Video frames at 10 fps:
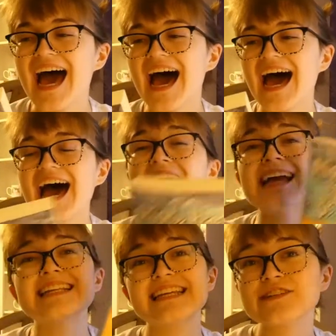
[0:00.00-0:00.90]
Uh,
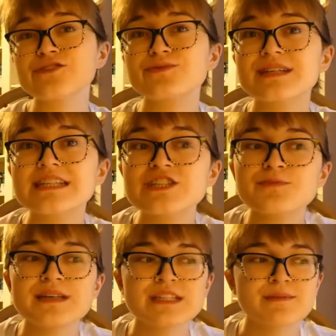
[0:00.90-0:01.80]
I need to read this
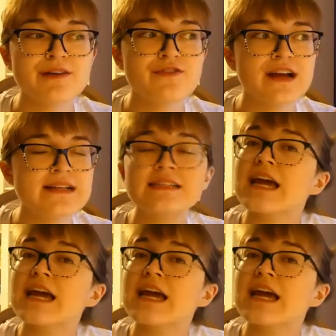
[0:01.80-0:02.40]
because my friend